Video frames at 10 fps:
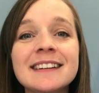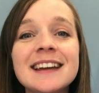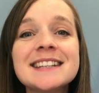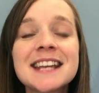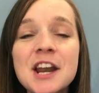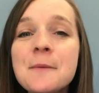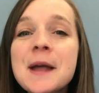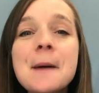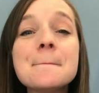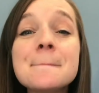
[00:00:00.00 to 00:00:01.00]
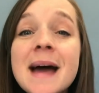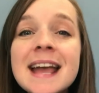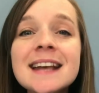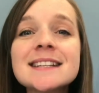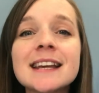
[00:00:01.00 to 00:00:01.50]
It's going to be
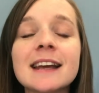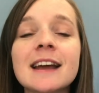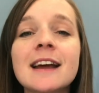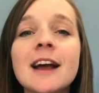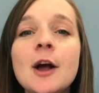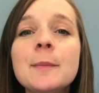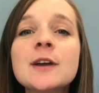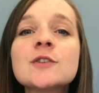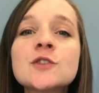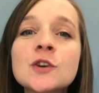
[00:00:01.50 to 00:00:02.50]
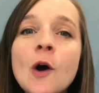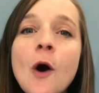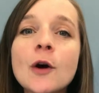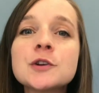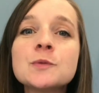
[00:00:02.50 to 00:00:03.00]
amazing because
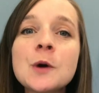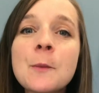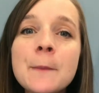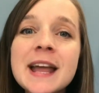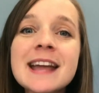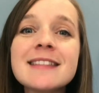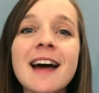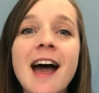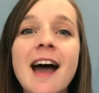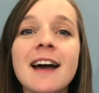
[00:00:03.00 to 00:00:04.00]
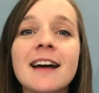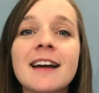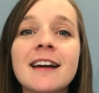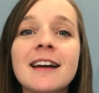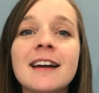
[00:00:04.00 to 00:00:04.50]
God will be there,
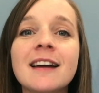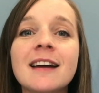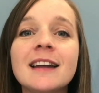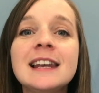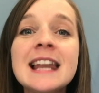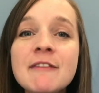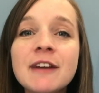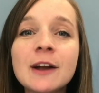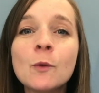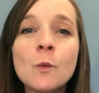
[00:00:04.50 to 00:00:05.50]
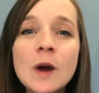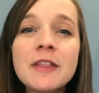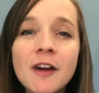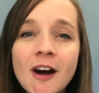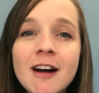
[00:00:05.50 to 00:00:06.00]
living
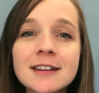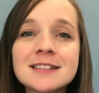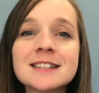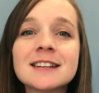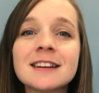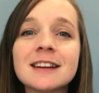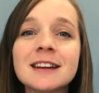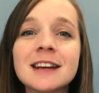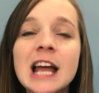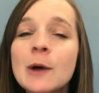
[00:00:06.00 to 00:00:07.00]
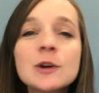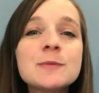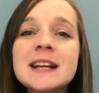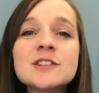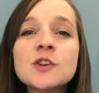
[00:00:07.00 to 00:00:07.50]
with us, which
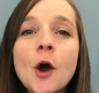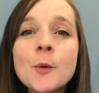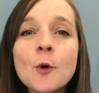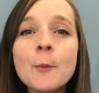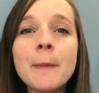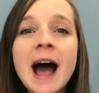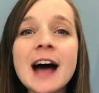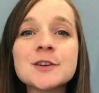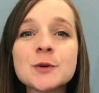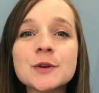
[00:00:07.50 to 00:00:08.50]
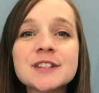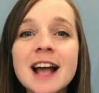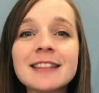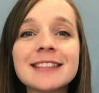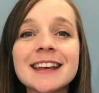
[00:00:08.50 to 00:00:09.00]
means no more bad or
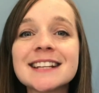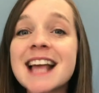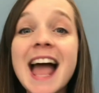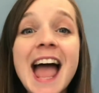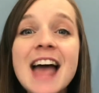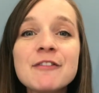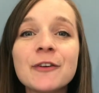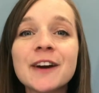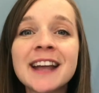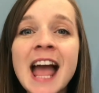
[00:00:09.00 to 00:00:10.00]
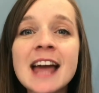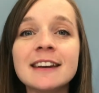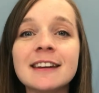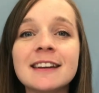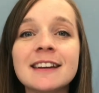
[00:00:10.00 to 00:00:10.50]
sad things ever again.